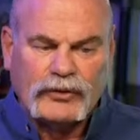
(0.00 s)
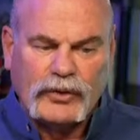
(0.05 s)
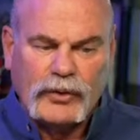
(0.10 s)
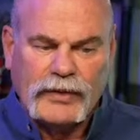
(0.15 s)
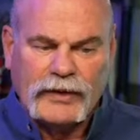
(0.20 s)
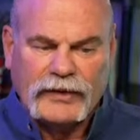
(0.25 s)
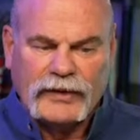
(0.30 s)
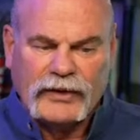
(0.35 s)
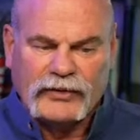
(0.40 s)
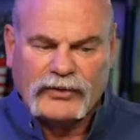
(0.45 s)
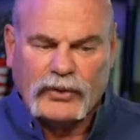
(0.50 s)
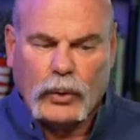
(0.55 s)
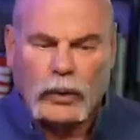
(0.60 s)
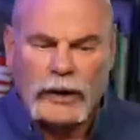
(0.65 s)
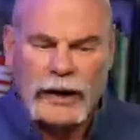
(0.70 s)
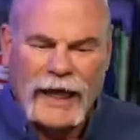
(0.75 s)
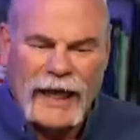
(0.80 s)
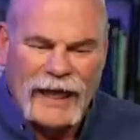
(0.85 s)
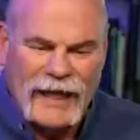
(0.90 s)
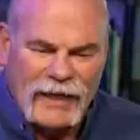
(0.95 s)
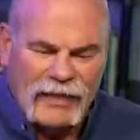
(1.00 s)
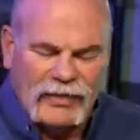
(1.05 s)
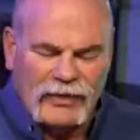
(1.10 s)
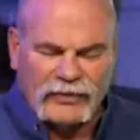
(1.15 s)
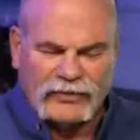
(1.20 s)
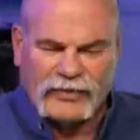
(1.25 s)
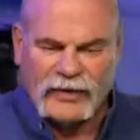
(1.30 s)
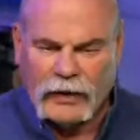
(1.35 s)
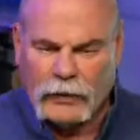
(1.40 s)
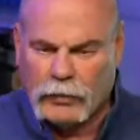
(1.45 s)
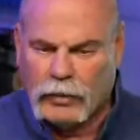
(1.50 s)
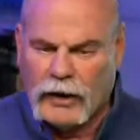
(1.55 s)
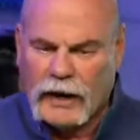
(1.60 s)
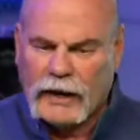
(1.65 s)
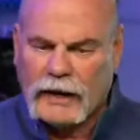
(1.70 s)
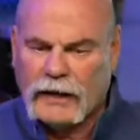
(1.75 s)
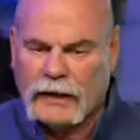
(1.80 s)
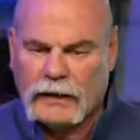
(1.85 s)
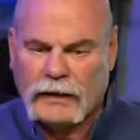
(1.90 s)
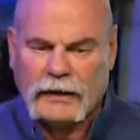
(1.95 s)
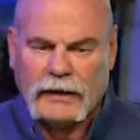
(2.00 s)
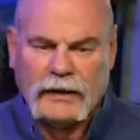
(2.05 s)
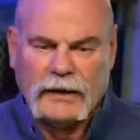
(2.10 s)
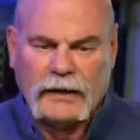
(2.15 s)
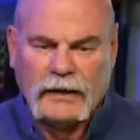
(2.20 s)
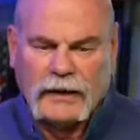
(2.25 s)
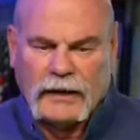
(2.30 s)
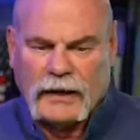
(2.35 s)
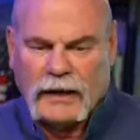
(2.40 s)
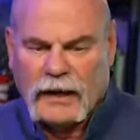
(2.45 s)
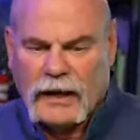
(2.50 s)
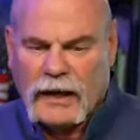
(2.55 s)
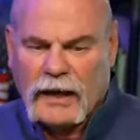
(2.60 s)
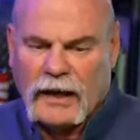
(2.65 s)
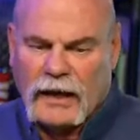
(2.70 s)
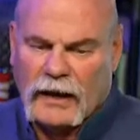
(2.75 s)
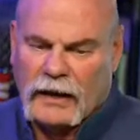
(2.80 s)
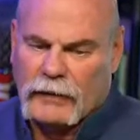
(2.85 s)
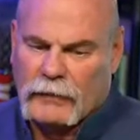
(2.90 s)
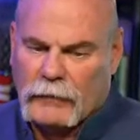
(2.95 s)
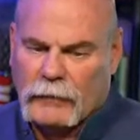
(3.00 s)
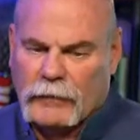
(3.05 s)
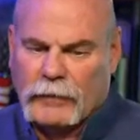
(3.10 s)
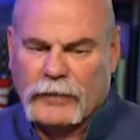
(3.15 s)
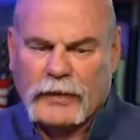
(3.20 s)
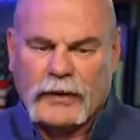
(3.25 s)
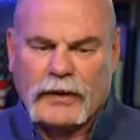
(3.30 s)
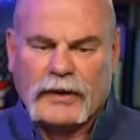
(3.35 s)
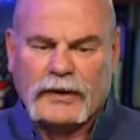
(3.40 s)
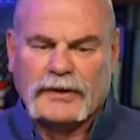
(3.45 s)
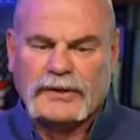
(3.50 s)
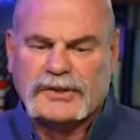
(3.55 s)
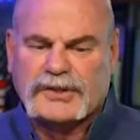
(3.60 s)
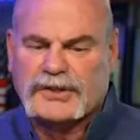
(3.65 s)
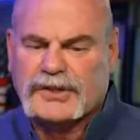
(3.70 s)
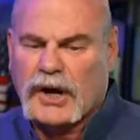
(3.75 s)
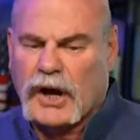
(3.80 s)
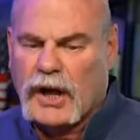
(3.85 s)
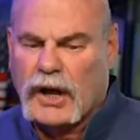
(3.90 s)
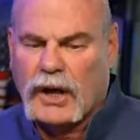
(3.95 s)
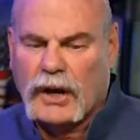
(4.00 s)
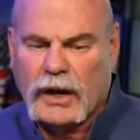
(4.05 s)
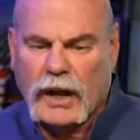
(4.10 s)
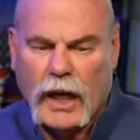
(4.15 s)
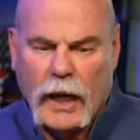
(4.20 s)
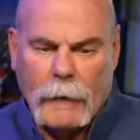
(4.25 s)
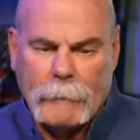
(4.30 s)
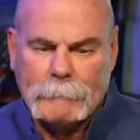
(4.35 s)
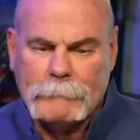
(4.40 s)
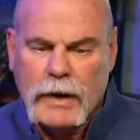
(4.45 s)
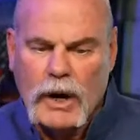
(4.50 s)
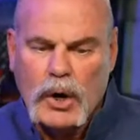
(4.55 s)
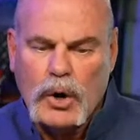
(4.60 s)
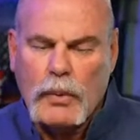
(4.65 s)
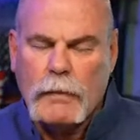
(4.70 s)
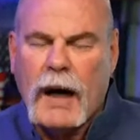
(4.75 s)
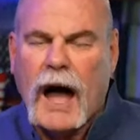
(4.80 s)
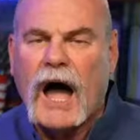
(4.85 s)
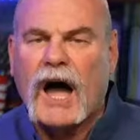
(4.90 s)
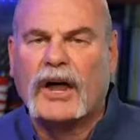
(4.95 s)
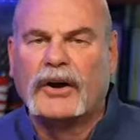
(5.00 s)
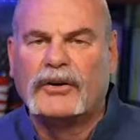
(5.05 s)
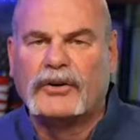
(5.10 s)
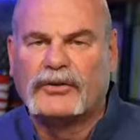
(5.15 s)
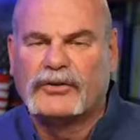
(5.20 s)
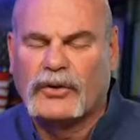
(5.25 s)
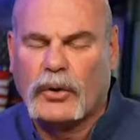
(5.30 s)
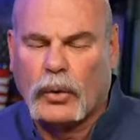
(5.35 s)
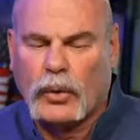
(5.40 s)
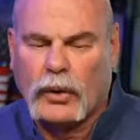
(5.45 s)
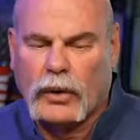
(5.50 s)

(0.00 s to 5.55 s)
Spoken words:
To the Discord and the subreddit, and Sean Boom_the